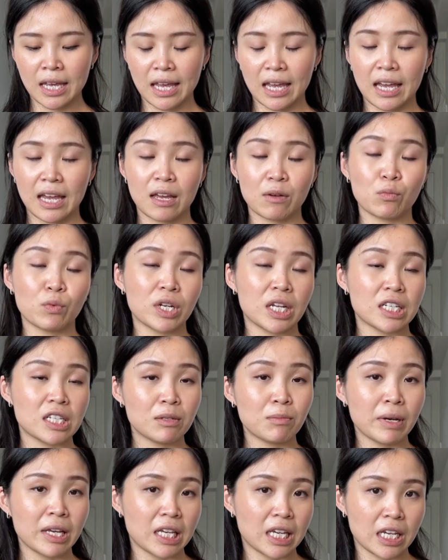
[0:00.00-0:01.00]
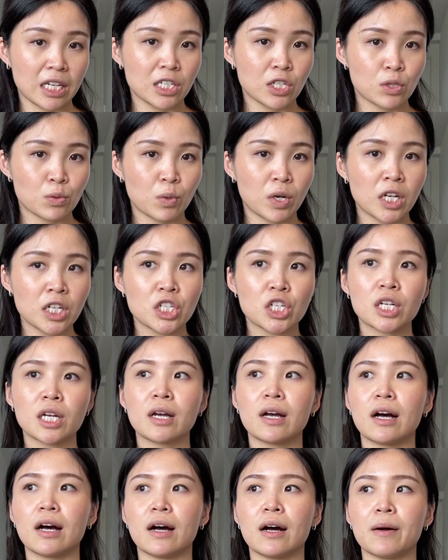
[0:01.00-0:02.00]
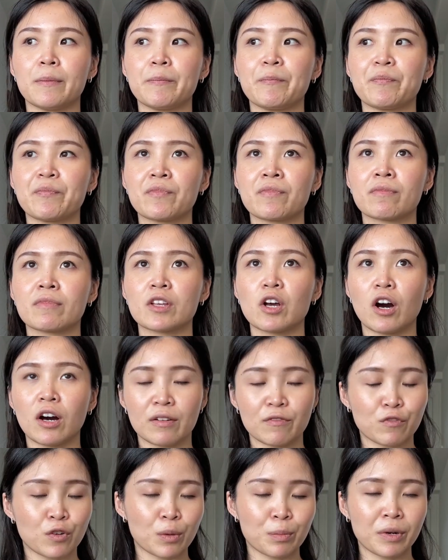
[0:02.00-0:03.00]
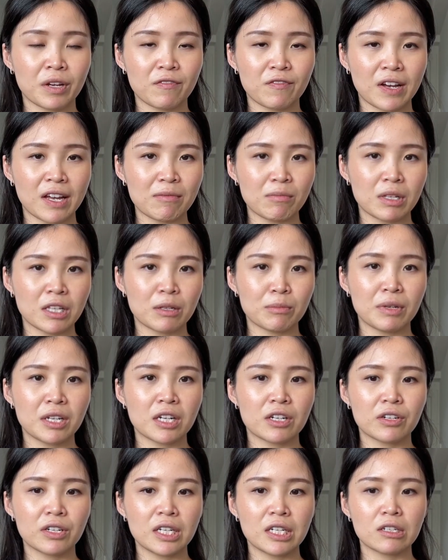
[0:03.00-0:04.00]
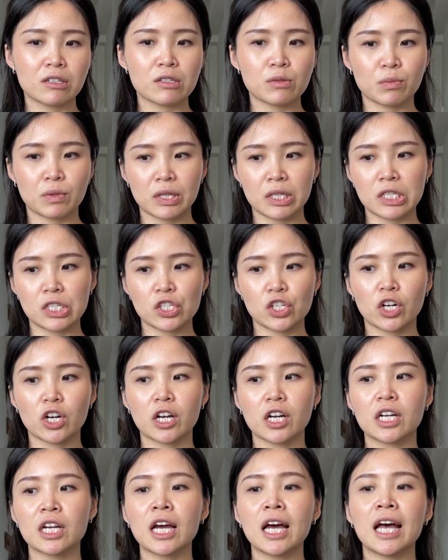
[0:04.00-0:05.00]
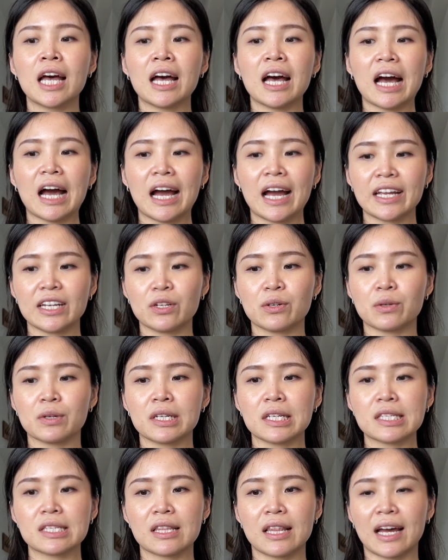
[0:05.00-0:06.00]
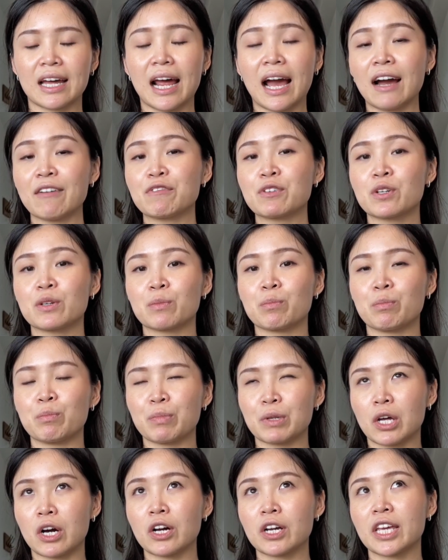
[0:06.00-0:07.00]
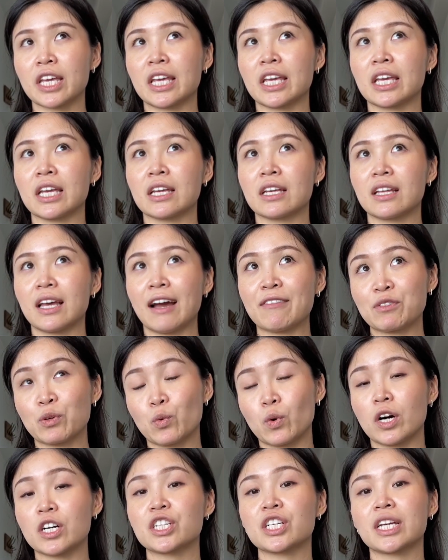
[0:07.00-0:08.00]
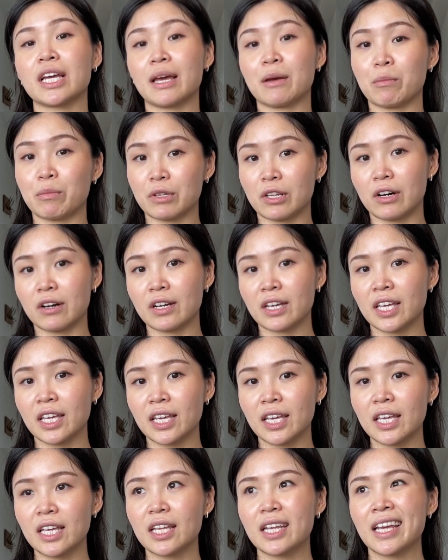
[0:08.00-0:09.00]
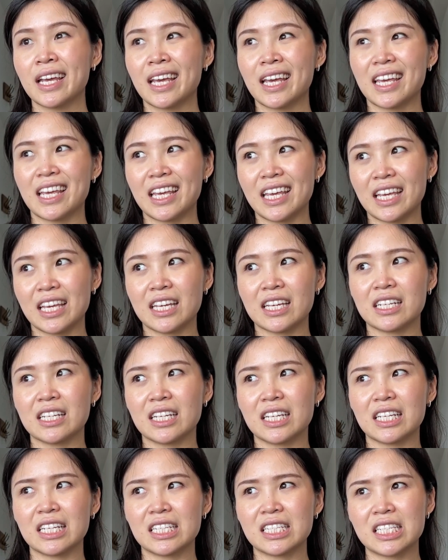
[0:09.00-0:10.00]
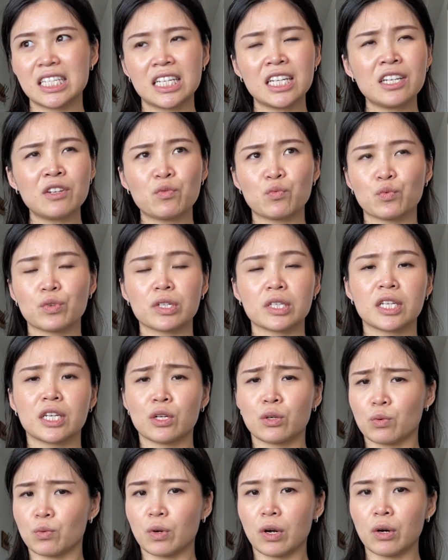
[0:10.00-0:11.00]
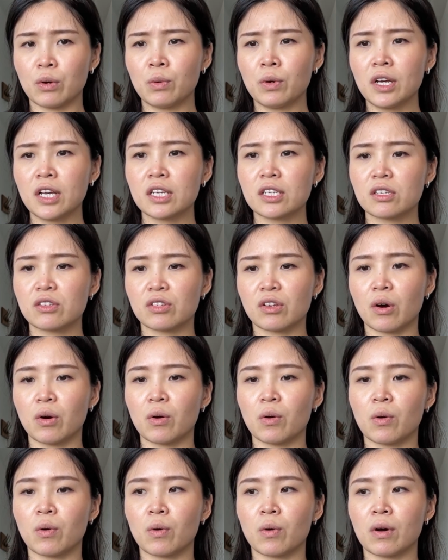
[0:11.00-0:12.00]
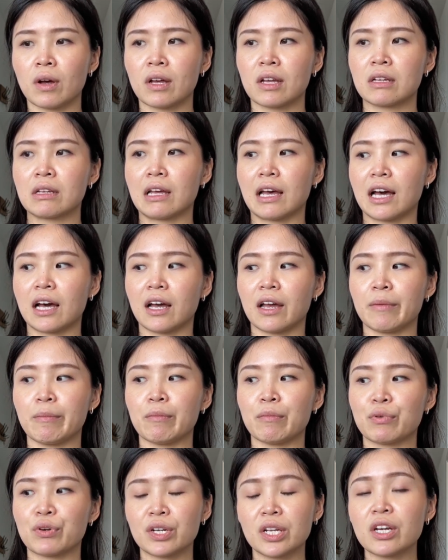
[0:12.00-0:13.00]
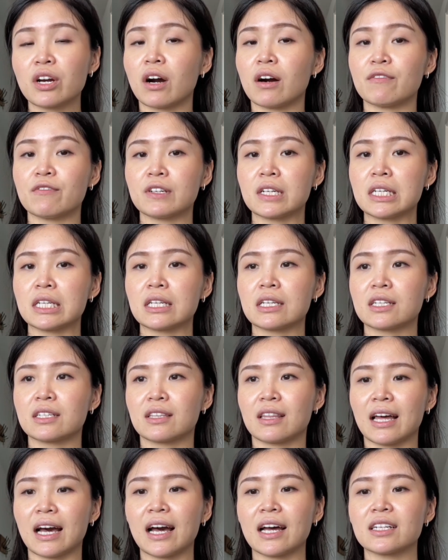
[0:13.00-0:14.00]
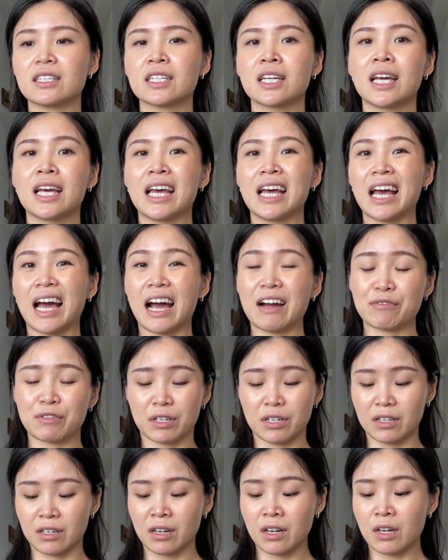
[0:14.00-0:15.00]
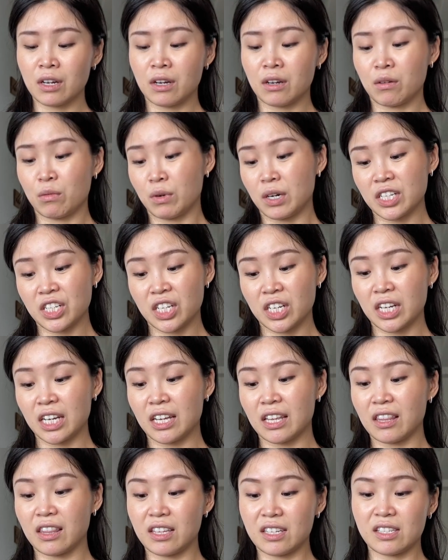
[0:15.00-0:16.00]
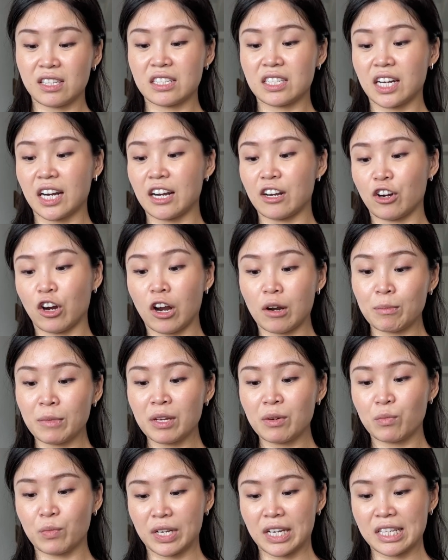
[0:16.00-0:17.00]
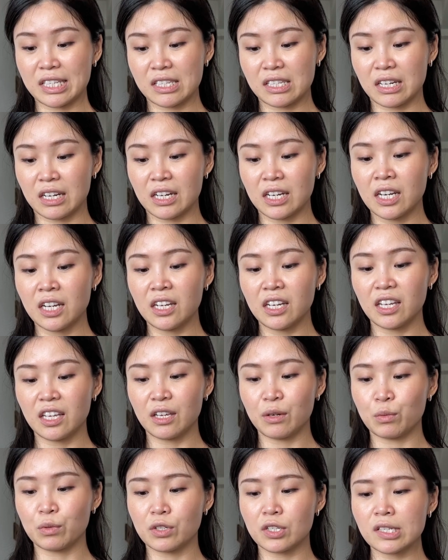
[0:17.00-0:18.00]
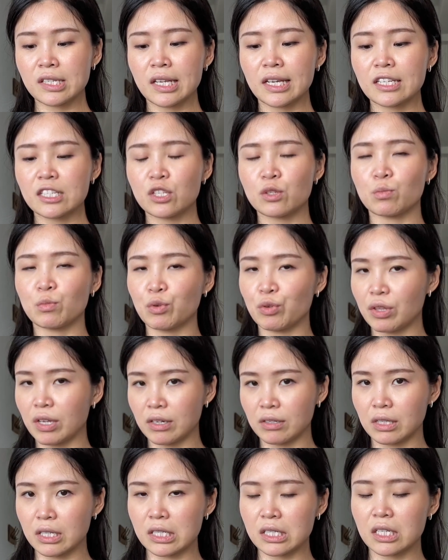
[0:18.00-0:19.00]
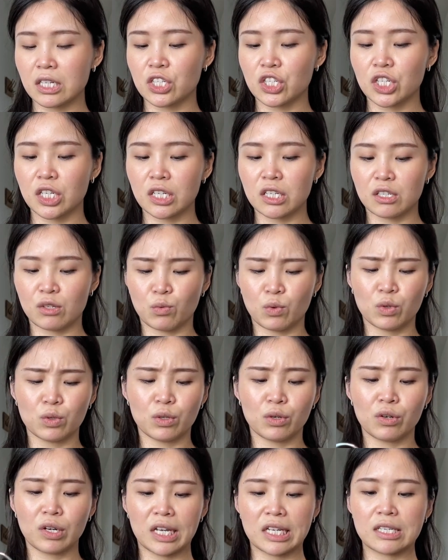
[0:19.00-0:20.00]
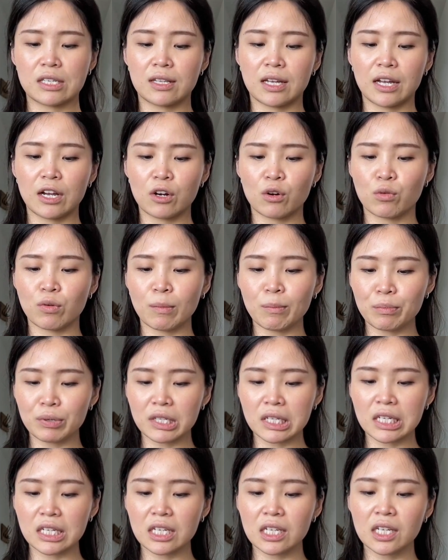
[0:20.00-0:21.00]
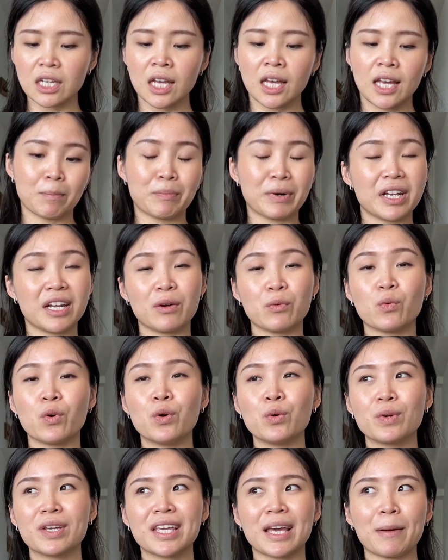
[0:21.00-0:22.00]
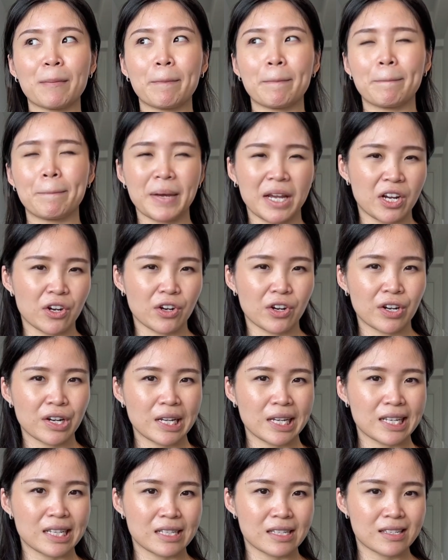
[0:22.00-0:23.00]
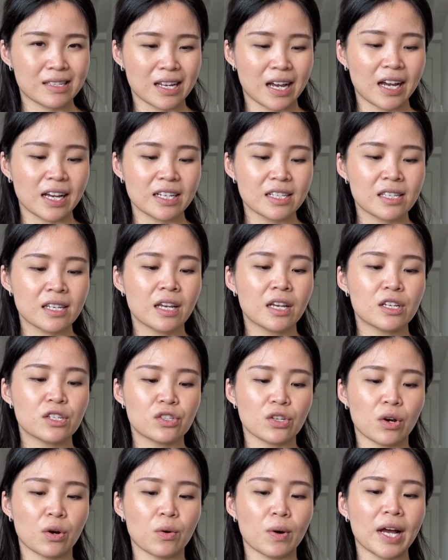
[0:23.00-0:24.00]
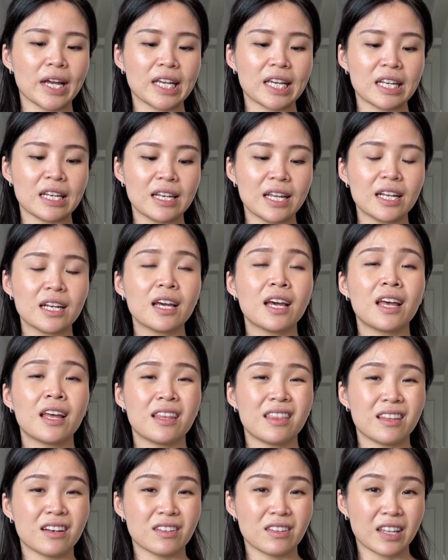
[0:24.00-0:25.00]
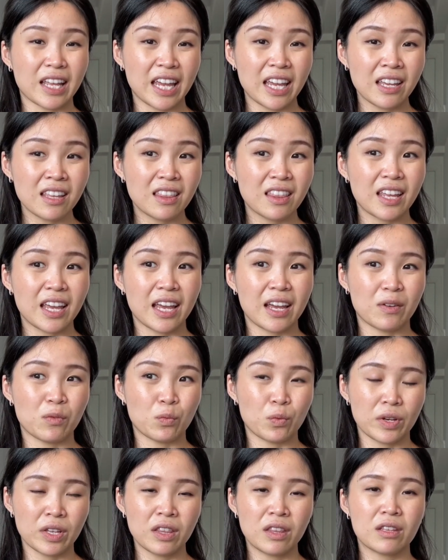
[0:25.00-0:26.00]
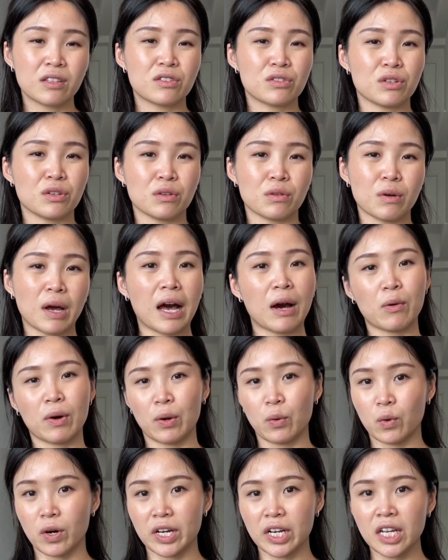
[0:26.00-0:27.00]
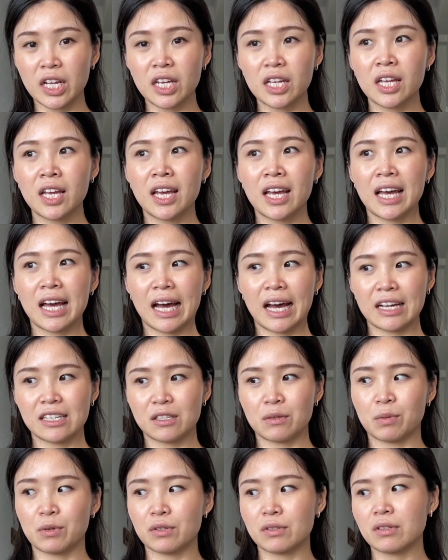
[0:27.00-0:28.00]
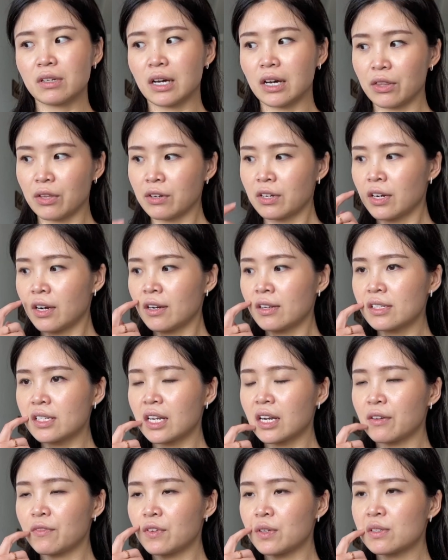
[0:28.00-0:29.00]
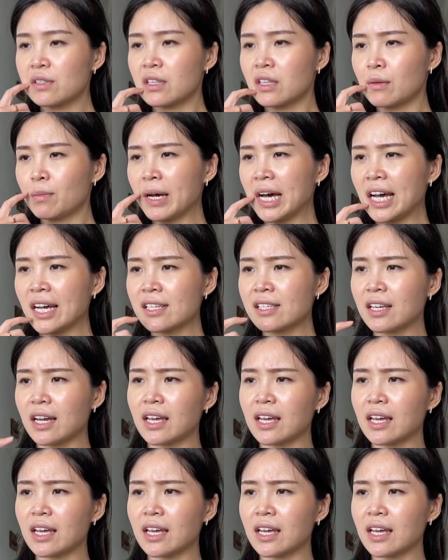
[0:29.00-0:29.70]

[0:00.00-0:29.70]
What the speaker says: And when I did my gauge swatch on 4.5 millimeter needles with this yarn, I noticed that after washing and blocking it, it didn't really grow. So I'm pretty confident that after washing this entire garment, when it's done, it will just like smooth out the stitches. It won't look as like crumply, but it won't get bigger in size. So I can knit the length and width to how I want it, as opposed to other yarns that I've used in the past.